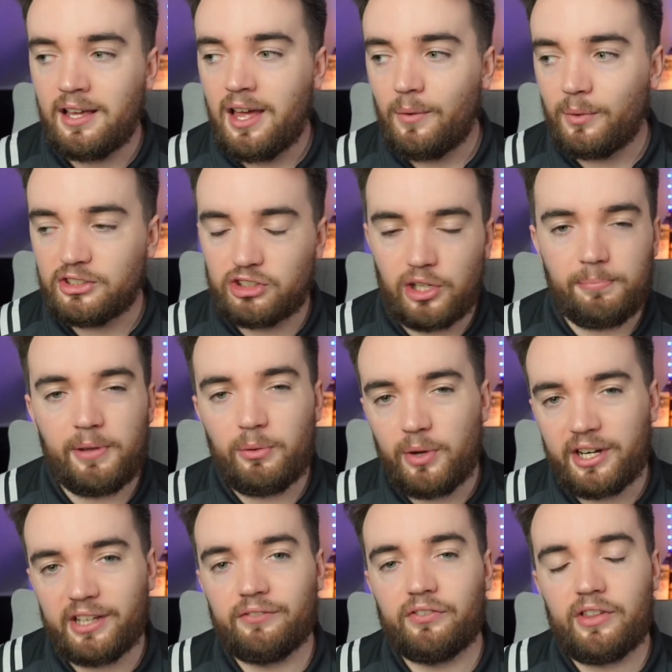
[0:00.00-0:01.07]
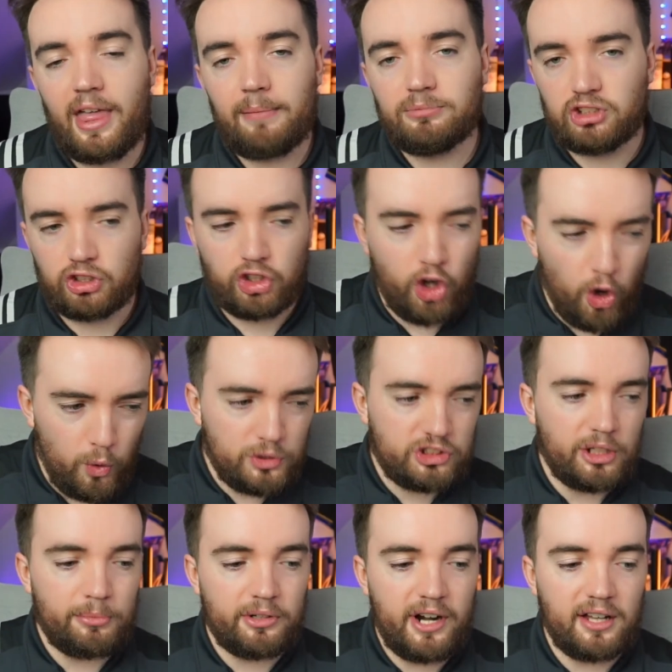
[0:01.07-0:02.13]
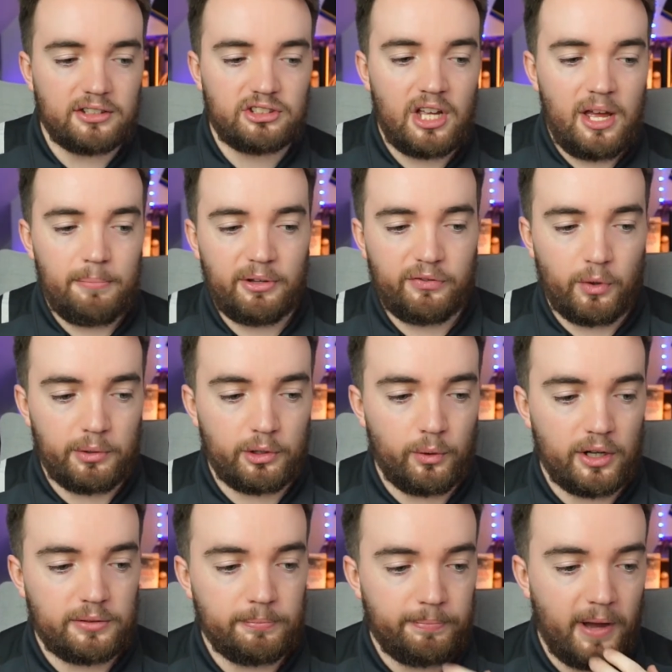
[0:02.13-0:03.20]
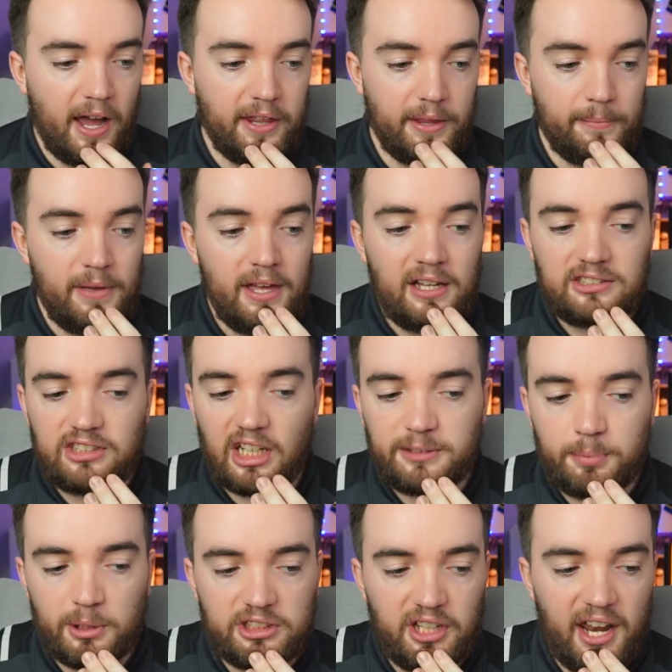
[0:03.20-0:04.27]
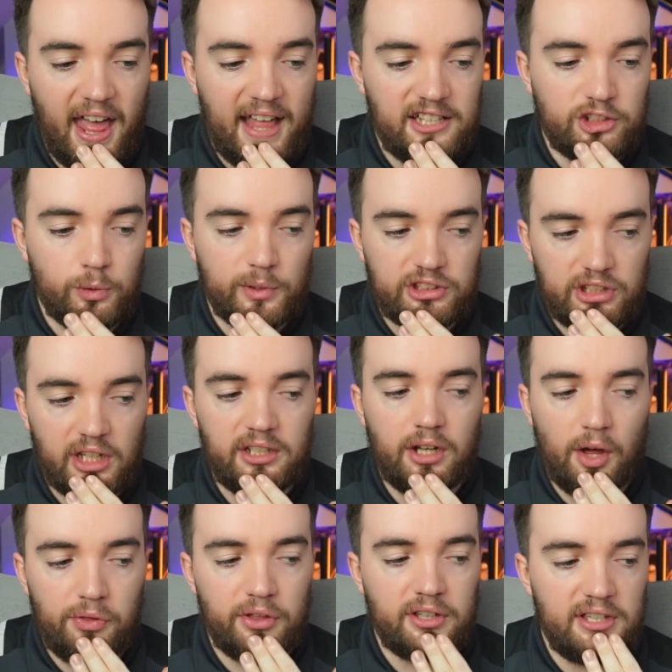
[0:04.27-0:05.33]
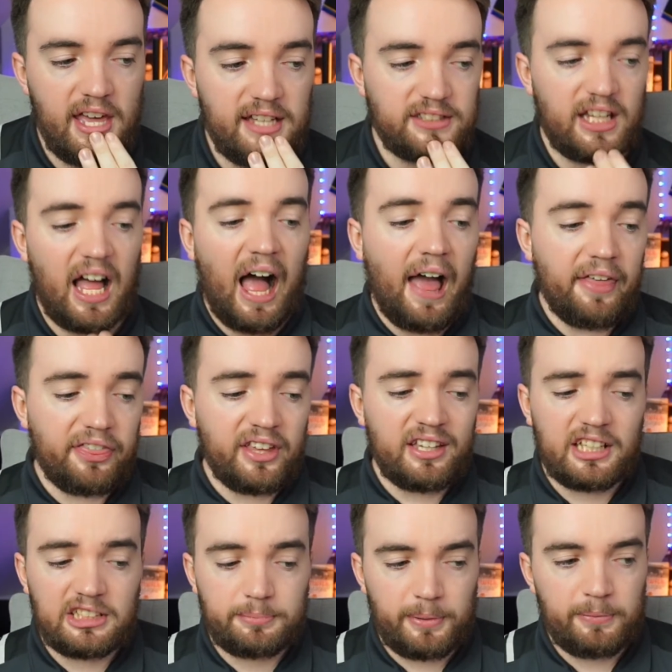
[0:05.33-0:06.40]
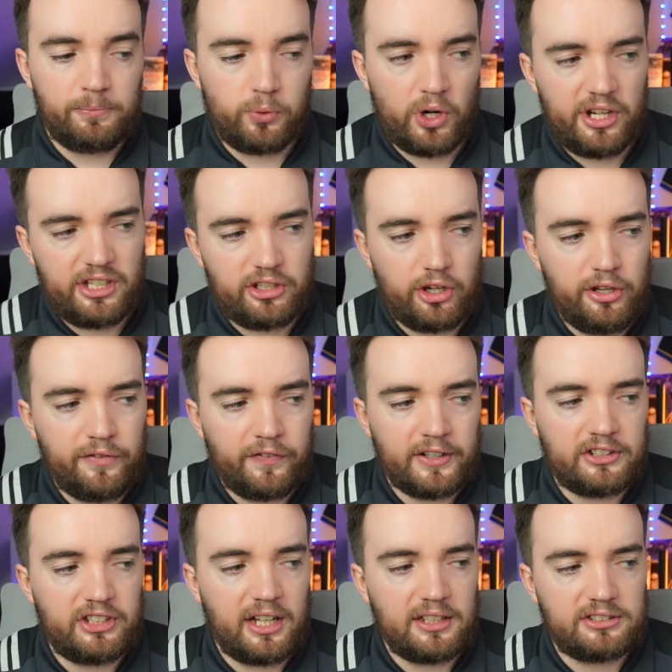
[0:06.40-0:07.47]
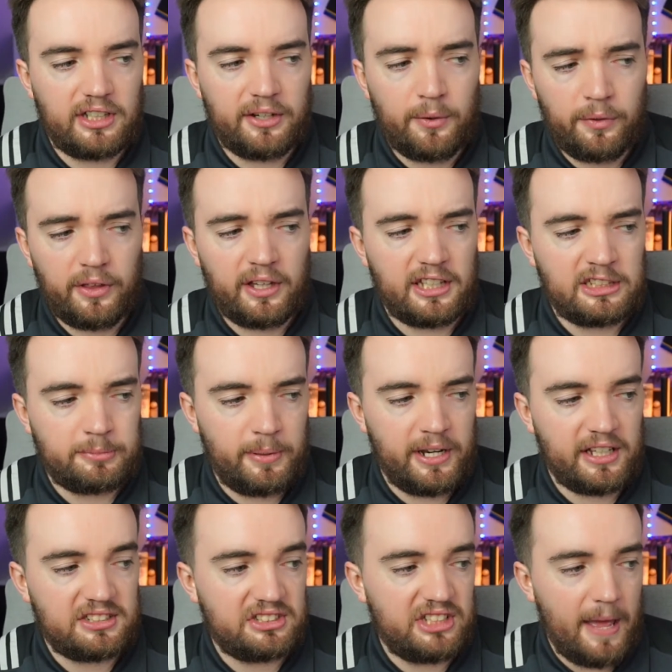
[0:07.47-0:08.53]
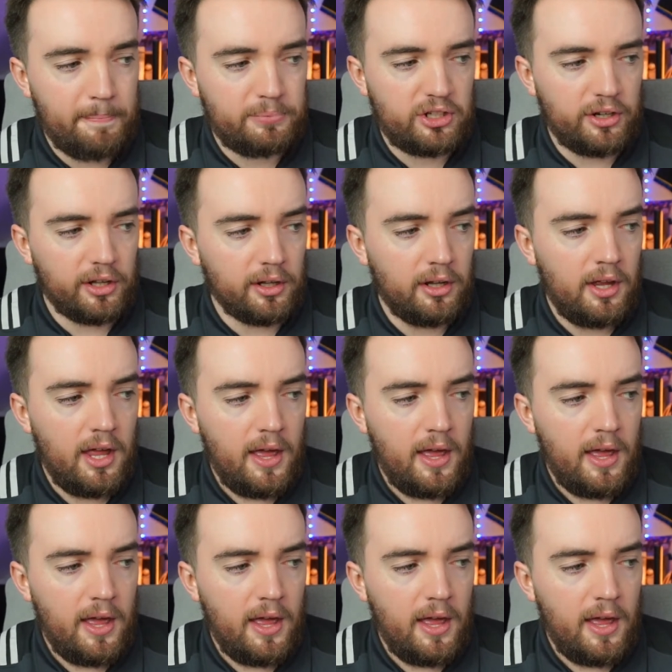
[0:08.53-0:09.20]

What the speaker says: We shouldn't be waiting for them to go somewhere else before we go out and buy them. Chatsport said Enzo has done nothing yet. I think he's been pretty good for Chelsea. I don't think he's been exceptional.